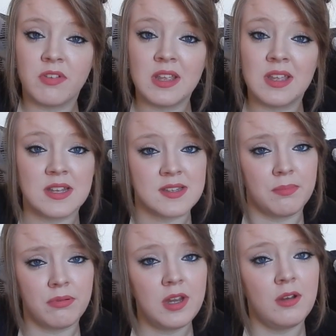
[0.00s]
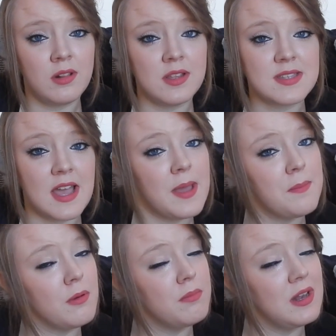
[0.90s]
think it's a pretty ugly
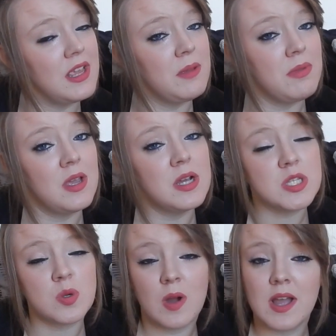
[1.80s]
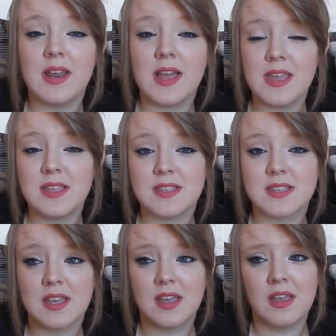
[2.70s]
sight, but believe me, it was quite nice.
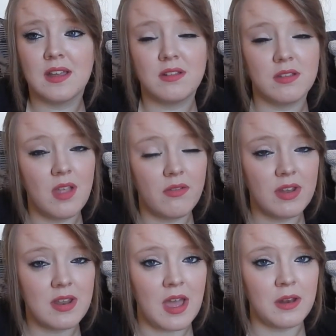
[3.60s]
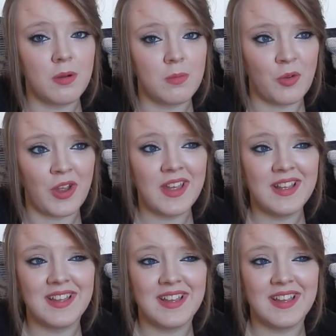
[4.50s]
There's nothing there, don't worry.